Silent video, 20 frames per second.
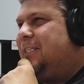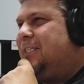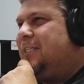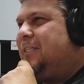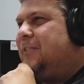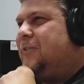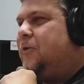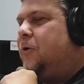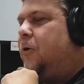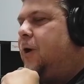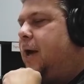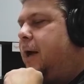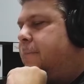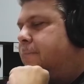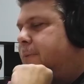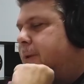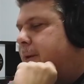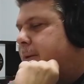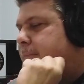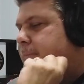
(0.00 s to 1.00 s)
So
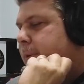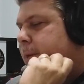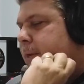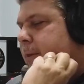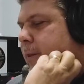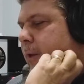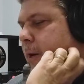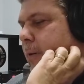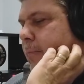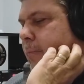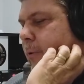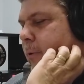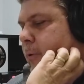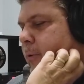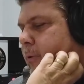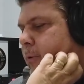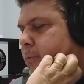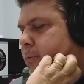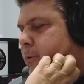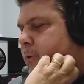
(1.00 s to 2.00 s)
at B&B Lumber,
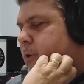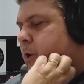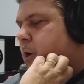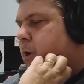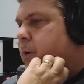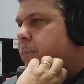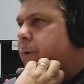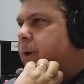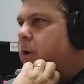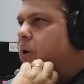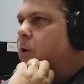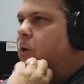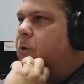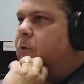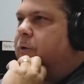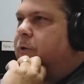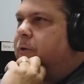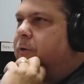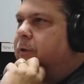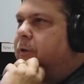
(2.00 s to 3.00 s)
you were talking about
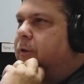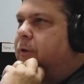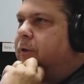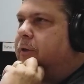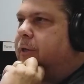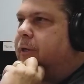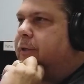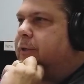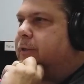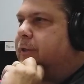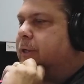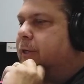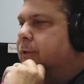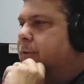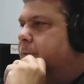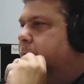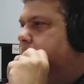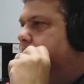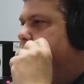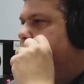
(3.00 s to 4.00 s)
all the things
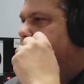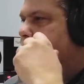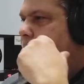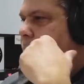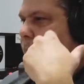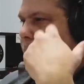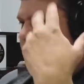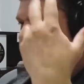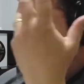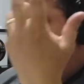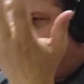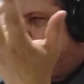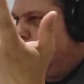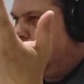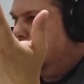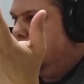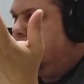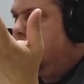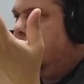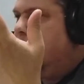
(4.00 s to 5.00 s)
that they
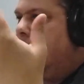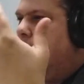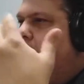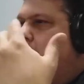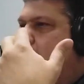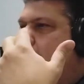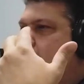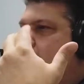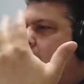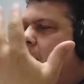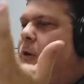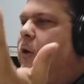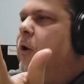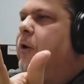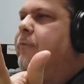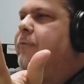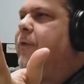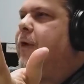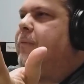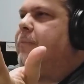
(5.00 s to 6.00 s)
do. How
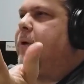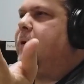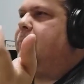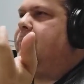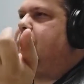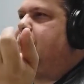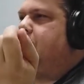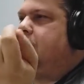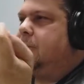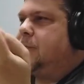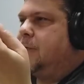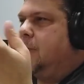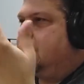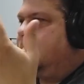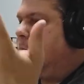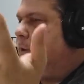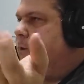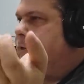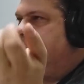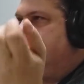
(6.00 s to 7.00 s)
long have they been in business? How
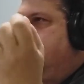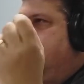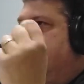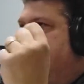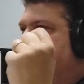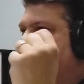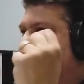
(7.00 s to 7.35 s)
long has B&B